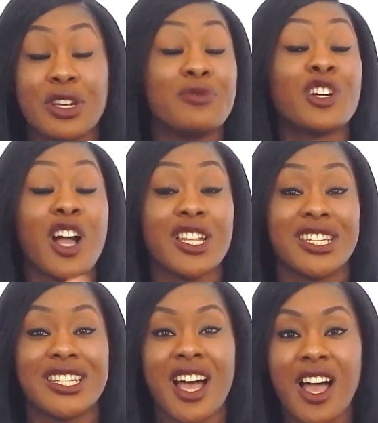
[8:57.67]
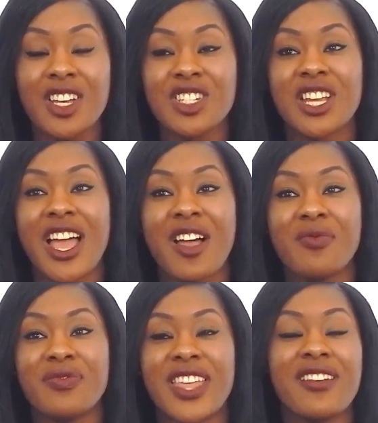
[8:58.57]
In regards to touch,
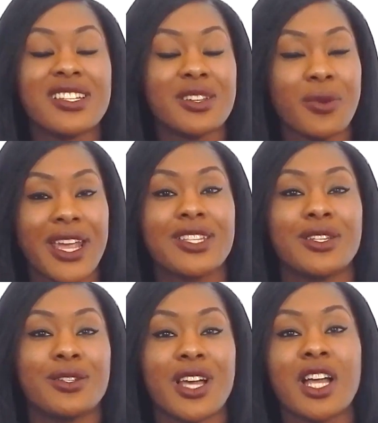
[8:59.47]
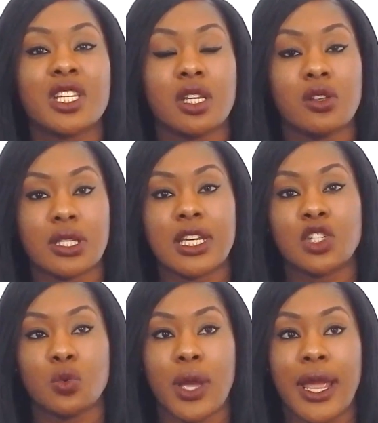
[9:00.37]
there is a way to touch in a
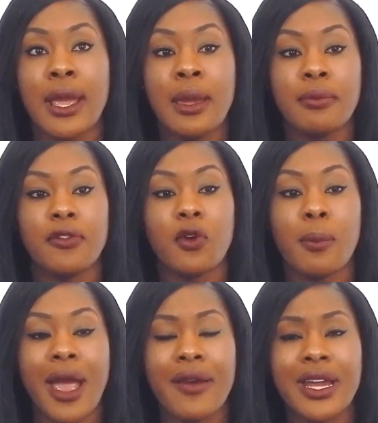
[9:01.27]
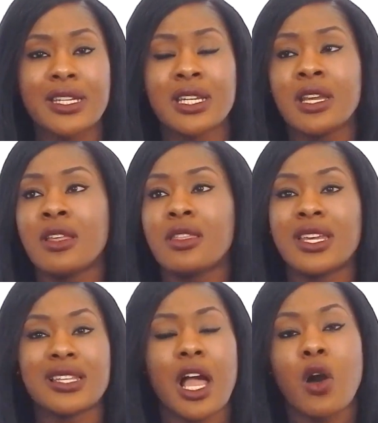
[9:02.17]
non-sexual way before marriage.
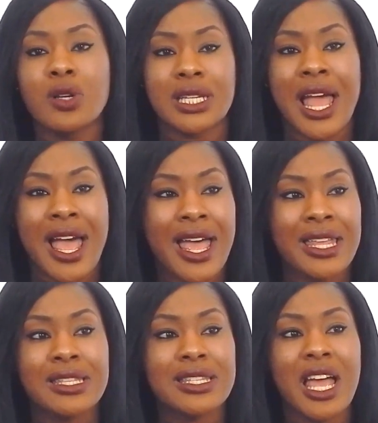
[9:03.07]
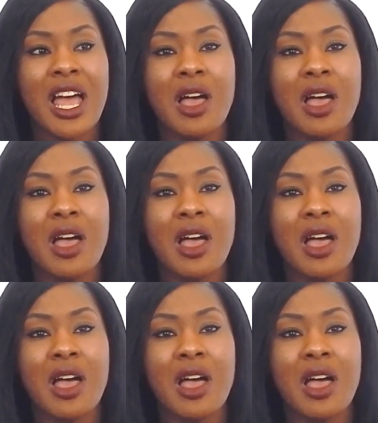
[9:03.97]
Things like holding hands,